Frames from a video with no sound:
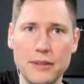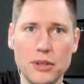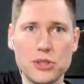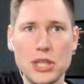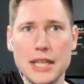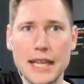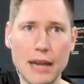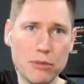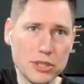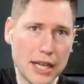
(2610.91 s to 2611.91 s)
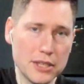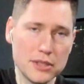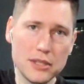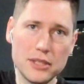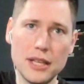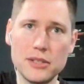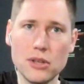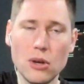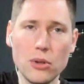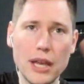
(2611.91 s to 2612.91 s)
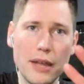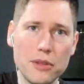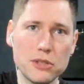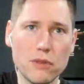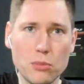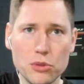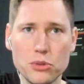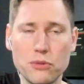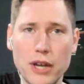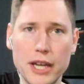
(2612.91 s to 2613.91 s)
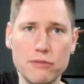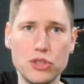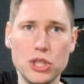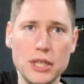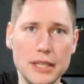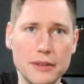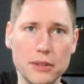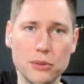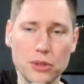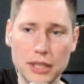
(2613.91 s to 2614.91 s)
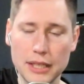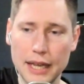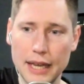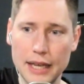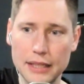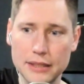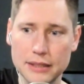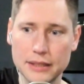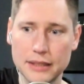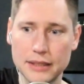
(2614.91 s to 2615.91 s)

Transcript: they're seeing advertising that says, "Oh yeah, this phone will do 5G," and they're looking at